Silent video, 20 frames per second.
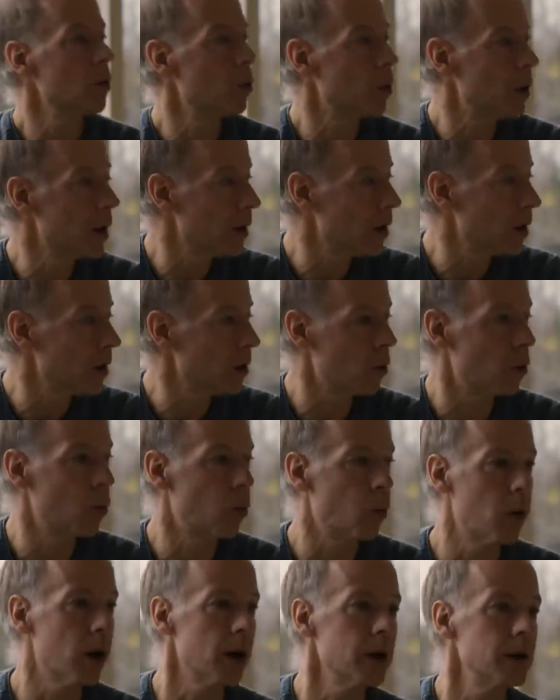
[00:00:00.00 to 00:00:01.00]
where
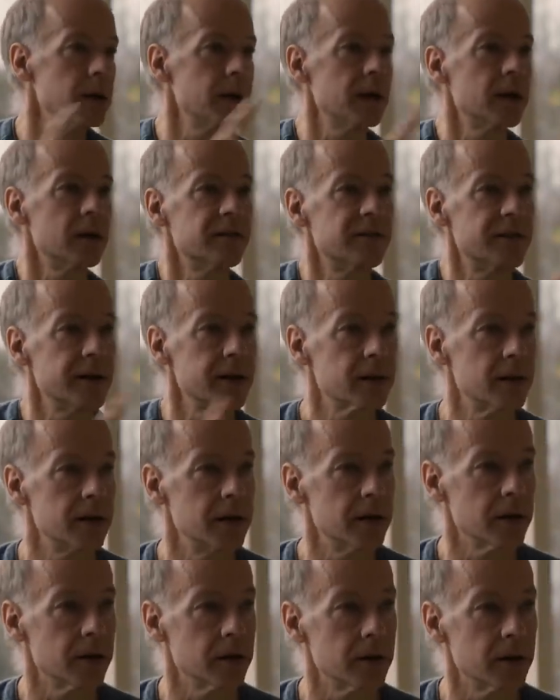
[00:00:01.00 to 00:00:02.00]
one can affect
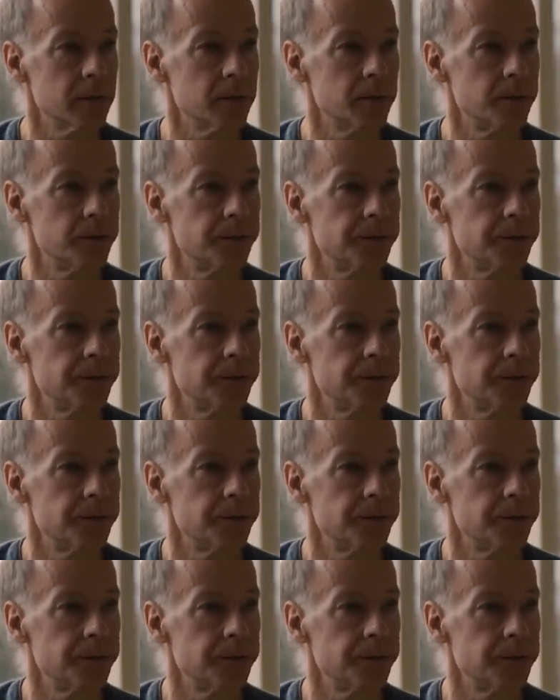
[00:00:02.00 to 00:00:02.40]
the other.